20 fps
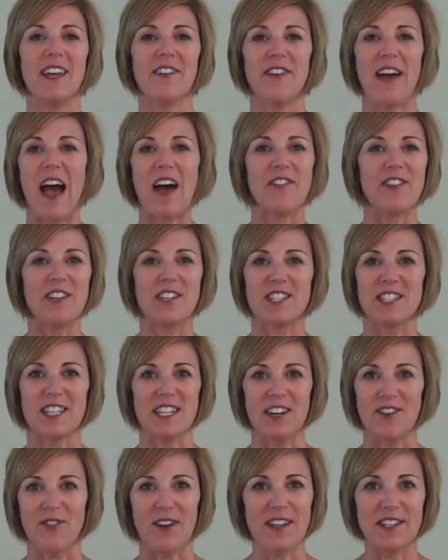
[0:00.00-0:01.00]
if half of you are just
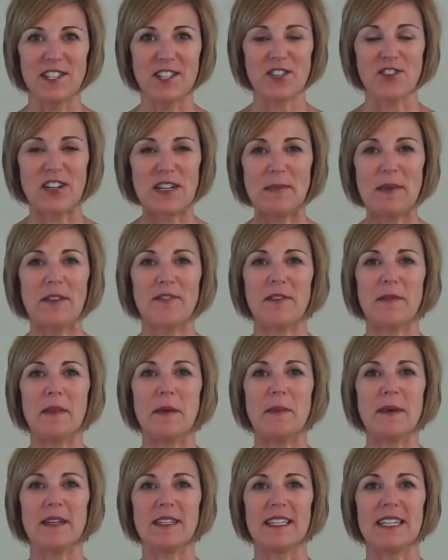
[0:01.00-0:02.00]
going to run screaming from the
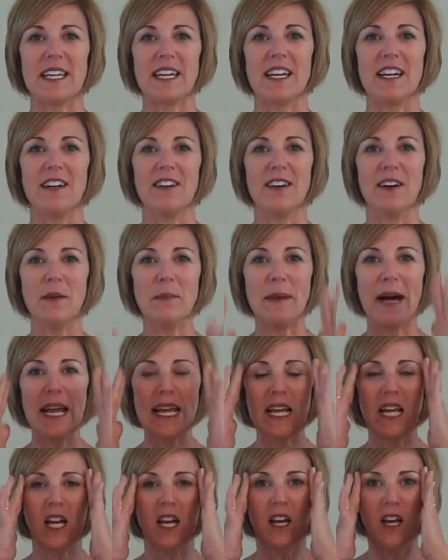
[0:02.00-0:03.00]
building and go, oh
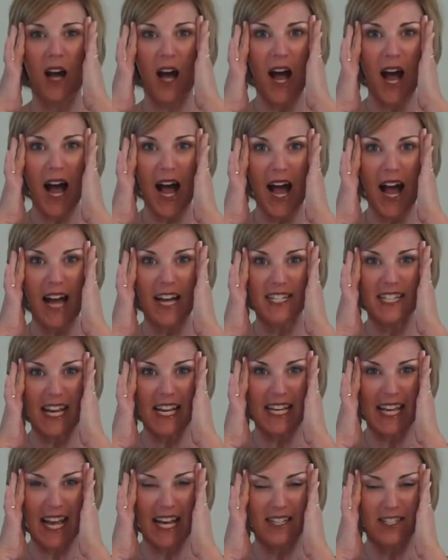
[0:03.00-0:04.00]
my gosh,
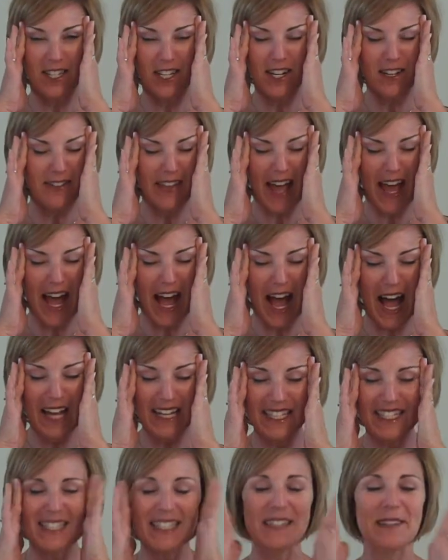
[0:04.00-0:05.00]
I can't do
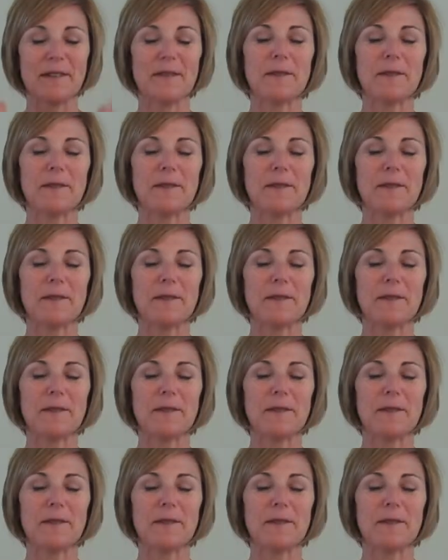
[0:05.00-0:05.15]
that!